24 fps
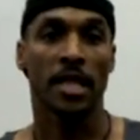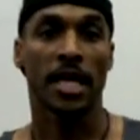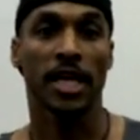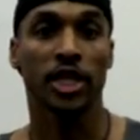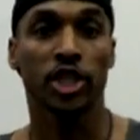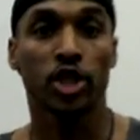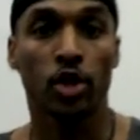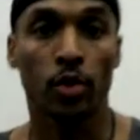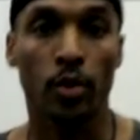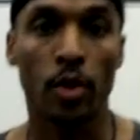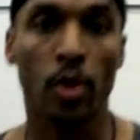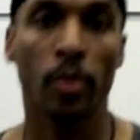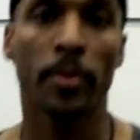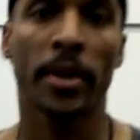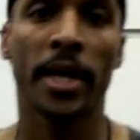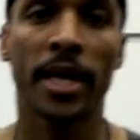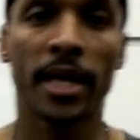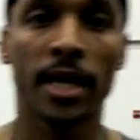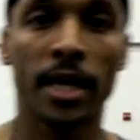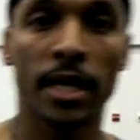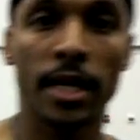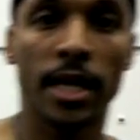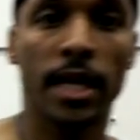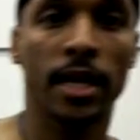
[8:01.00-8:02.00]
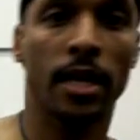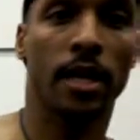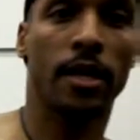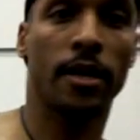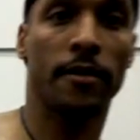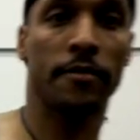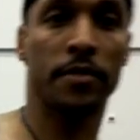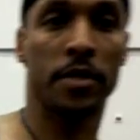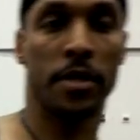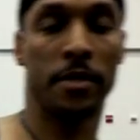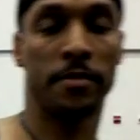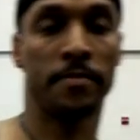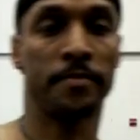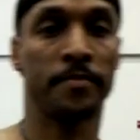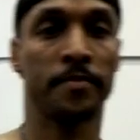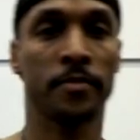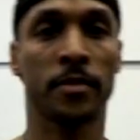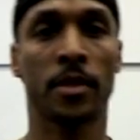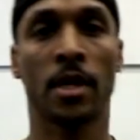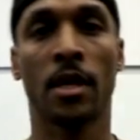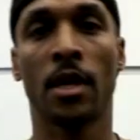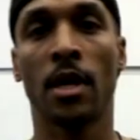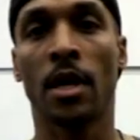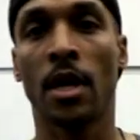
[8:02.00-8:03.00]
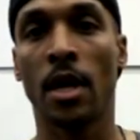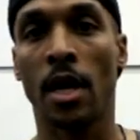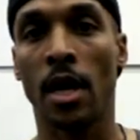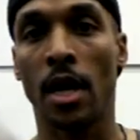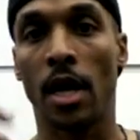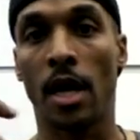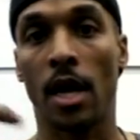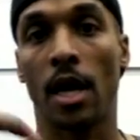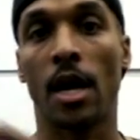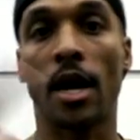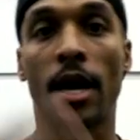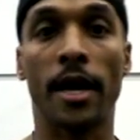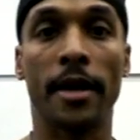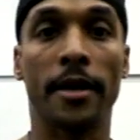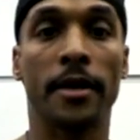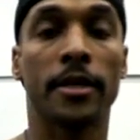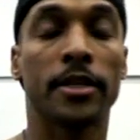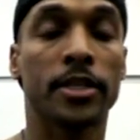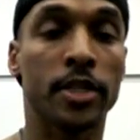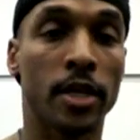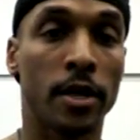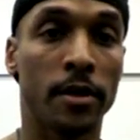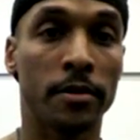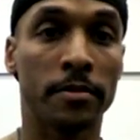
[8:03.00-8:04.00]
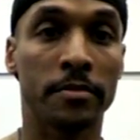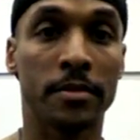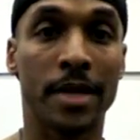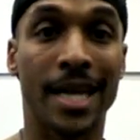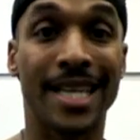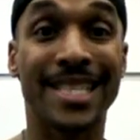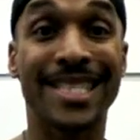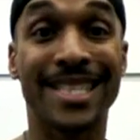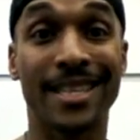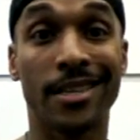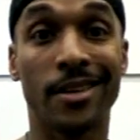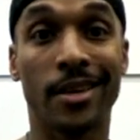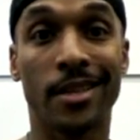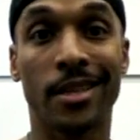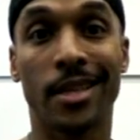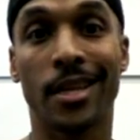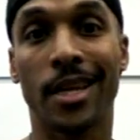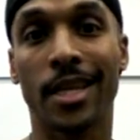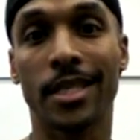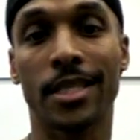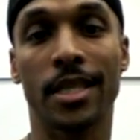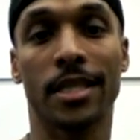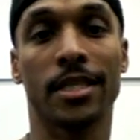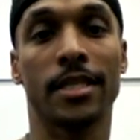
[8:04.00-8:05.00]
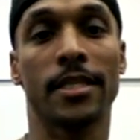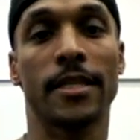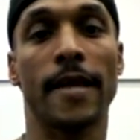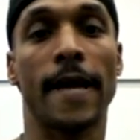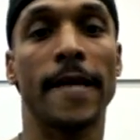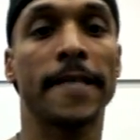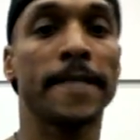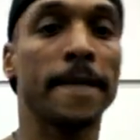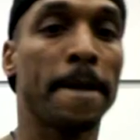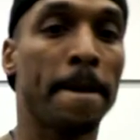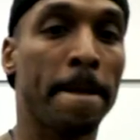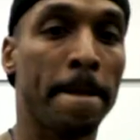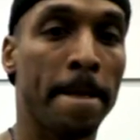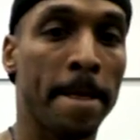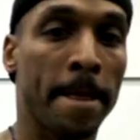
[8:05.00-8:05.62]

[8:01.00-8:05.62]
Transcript: that's your Romanian deadlifts. Alright, so I'll see you at the next exercise.